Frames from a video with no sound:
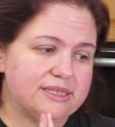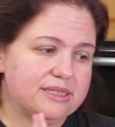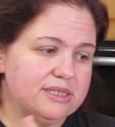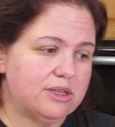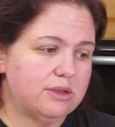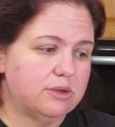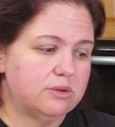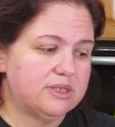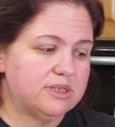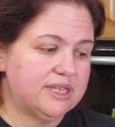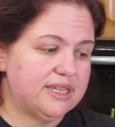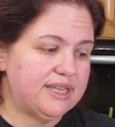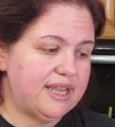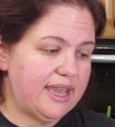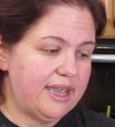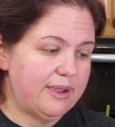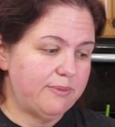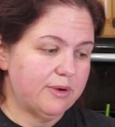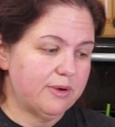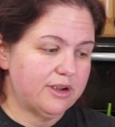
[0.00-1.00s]
So
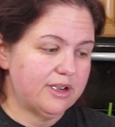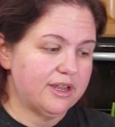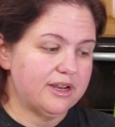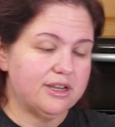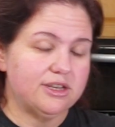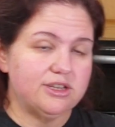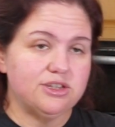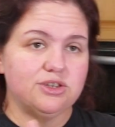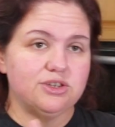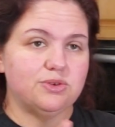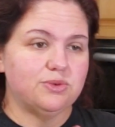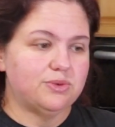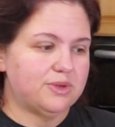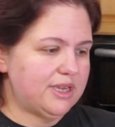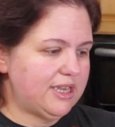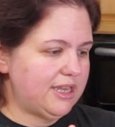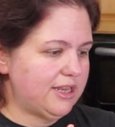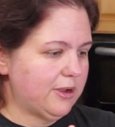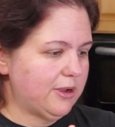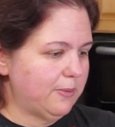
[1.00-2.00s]
today we're going to do
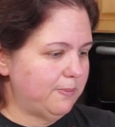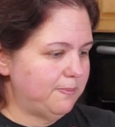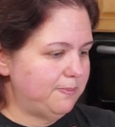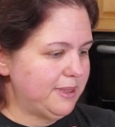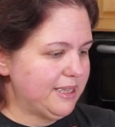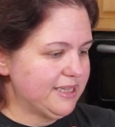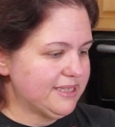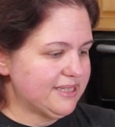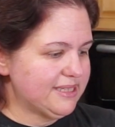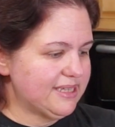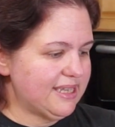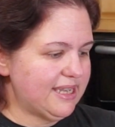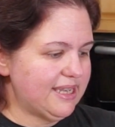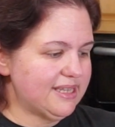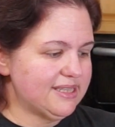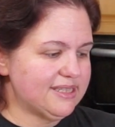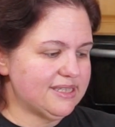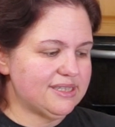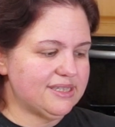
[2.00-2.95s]
keto biscuits.